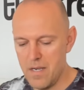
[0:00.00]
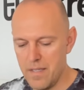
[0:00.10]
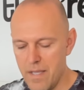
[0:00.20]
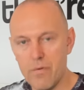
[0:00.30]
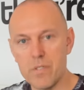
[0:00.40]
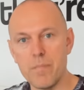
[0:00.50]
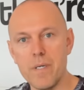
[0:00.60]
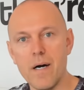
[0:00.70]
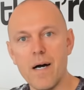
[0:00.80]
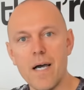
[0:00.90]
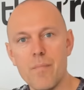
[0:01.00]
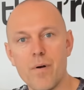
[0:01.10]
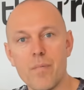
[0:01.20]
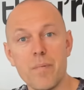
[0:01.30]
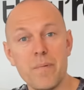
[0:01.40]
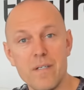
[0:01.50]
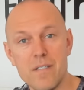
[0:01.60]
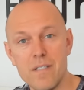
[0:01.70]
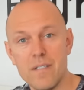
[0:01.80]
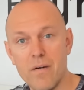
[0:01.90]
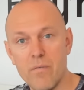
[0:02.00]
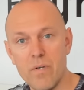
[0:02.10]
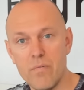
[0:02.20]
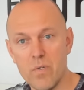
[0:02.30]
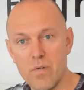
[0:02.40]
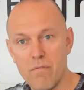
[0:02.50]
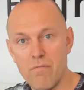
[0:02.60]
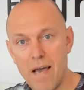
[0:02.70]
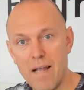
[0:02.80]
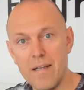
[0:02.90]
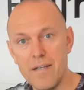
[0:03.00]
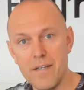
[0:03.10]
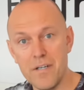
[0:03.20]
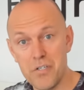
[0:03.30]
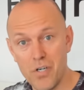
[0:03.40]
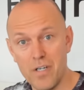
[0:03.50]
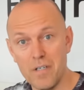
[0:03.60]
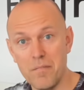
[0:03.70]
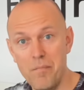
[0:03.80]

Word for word: there would be a high probability that we would rally initially,